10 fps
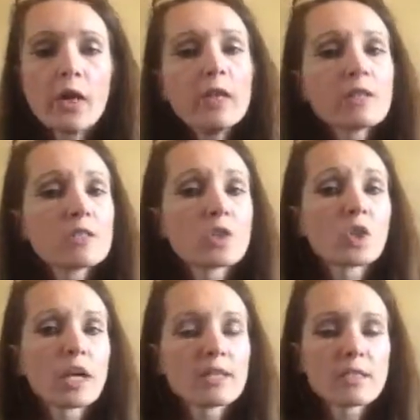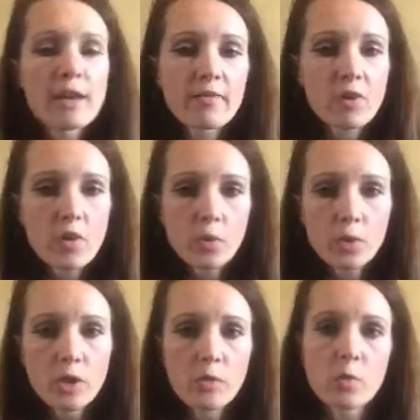and it's great to have a goal
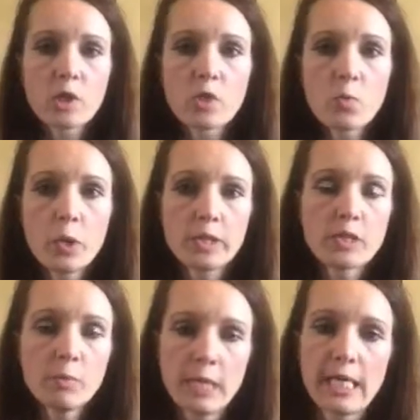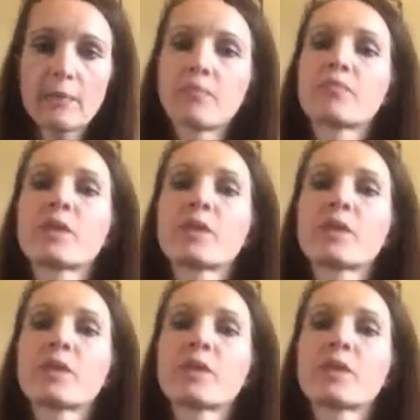to know where you want to be.